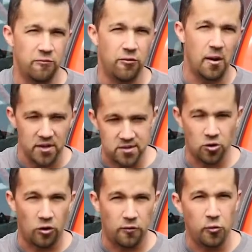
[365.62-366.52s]
from it.
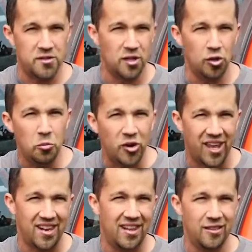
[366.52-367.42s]
Sulfur was a
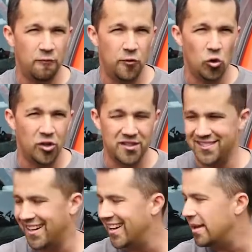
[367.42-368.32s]
lubricant in the fuel at the
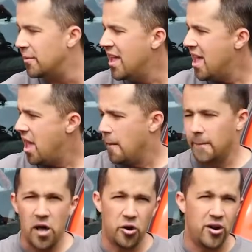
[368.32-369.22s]
time.
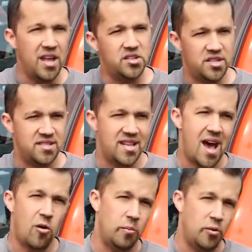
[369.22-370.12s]
Modern engines
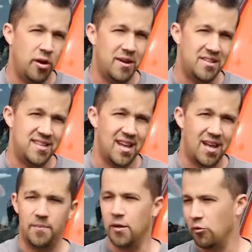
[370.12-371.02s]
now are pretty much set
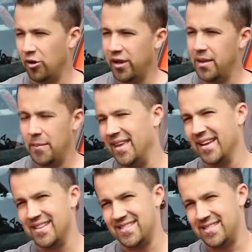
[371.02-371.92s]
up that we're going to be
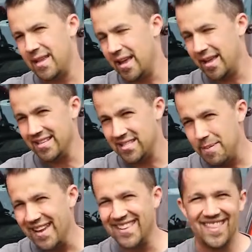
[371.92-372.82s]

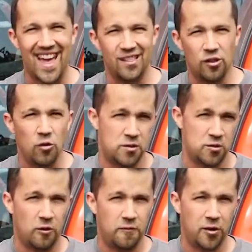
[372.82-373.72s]
expecting that low
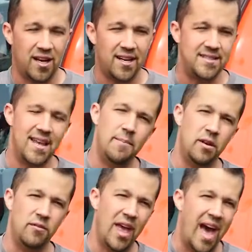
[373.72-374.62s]
sulfur content, but
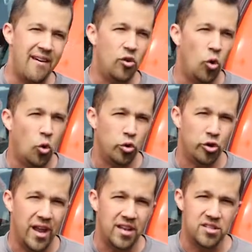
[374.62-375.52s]
if you have an
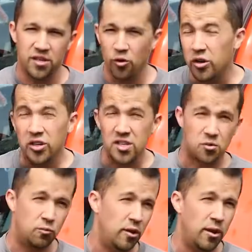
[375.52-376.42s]
older engine or you
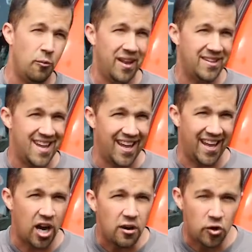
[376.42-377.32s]
just really want to take
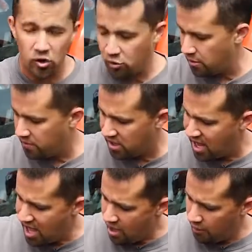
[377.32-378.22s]
care of your equipment,
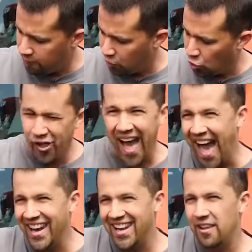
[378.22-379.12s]
a fuel
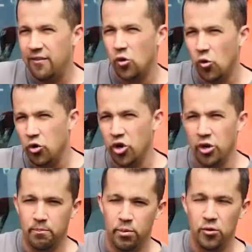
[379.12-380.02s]
additive in order to
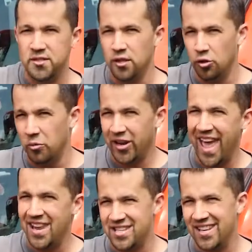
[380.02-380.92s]
boost the
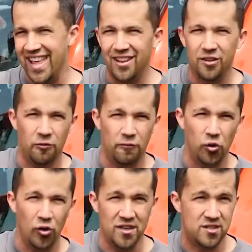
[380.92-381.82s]
lubrication in your
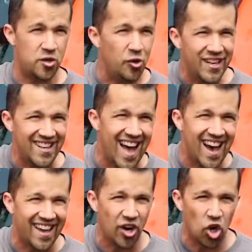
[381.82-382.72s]
fuel is certainly
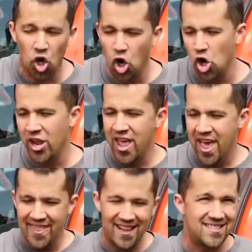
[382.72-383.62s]
not going to hurt.
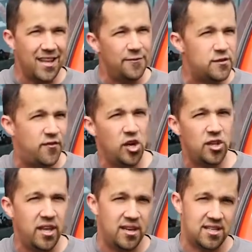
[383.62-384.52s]
That stuff is
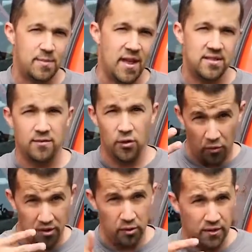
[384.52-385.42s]
fairly inexpensive. The
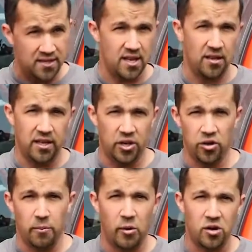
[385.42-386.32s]
one that we sell in here in
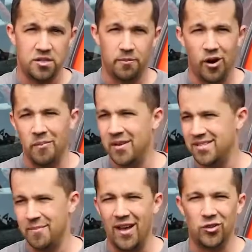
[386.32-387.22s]
our parts department
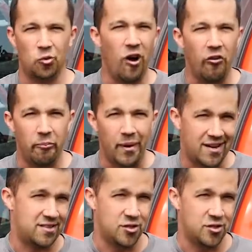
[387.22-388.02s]
is about $12 to